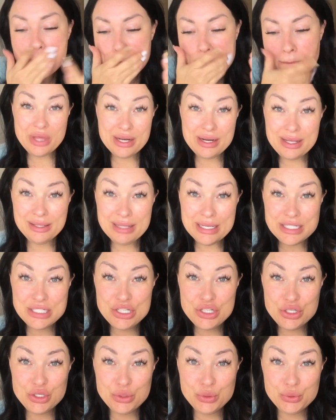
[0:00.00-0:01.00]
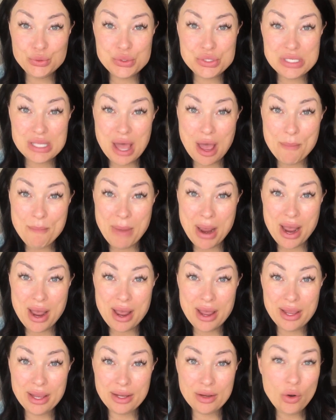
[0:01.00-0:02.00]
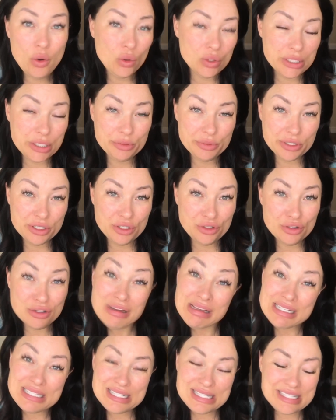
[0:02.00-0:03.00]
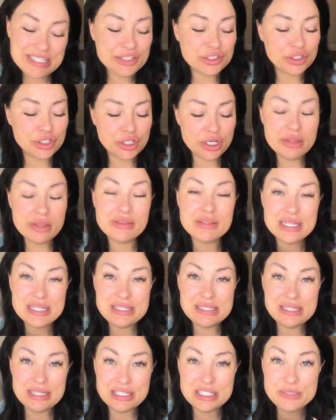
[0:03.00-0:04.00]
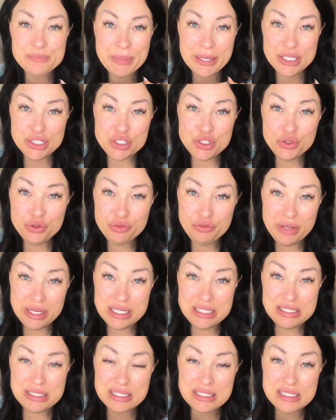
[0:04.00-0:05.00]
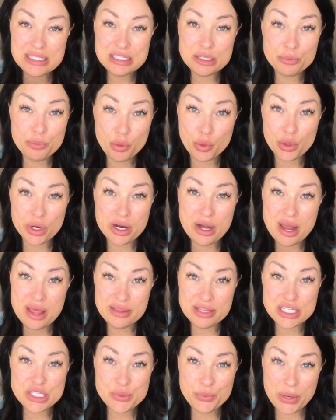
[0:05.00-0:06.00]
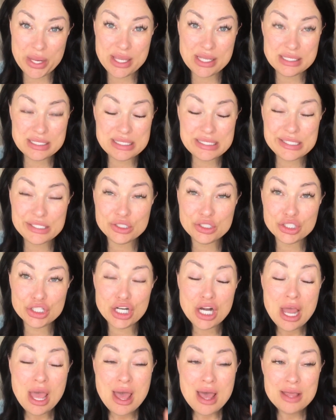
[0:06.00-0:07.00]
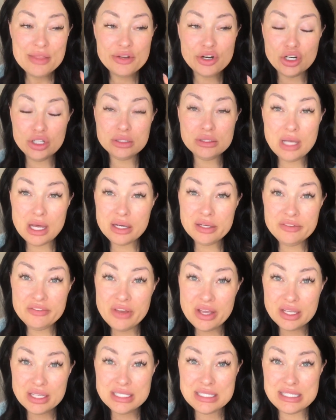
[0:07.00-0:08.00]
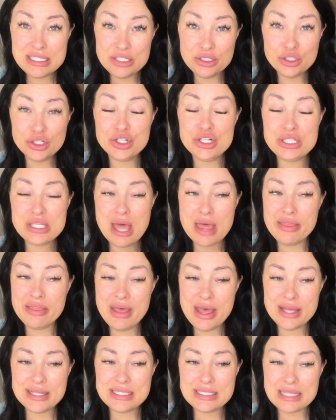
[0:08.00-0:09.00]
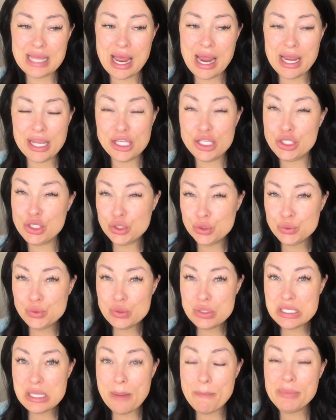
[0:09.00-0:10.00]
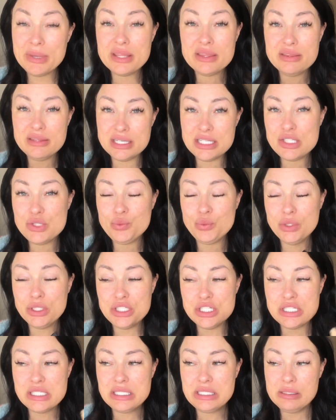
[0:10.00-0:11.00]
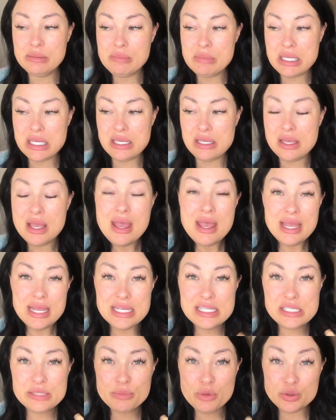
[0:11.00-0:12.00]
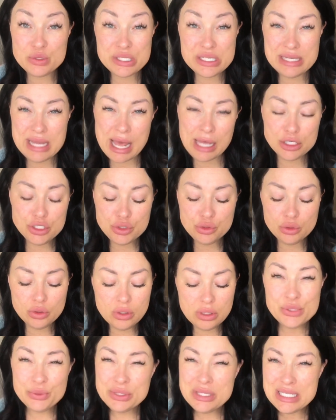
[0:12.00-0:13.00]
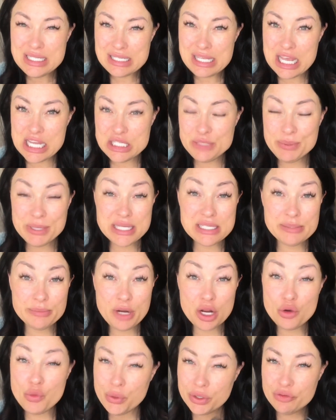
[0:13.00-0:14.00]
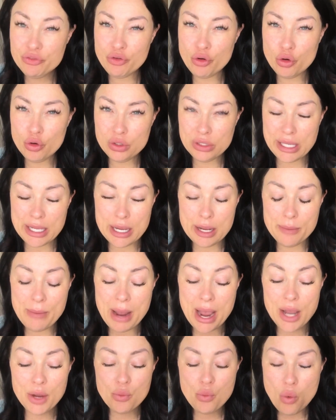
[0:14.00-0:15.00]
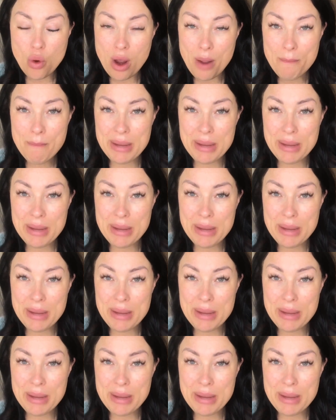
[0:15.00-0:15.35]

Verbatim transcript: And I like to use my Holy Grail concealer. This is by Too Faced. This is the Born This Way concealer. There are a lot of concealers that I use, but this one just to me is the most natural. So in this case, because I'm not going full glam, I want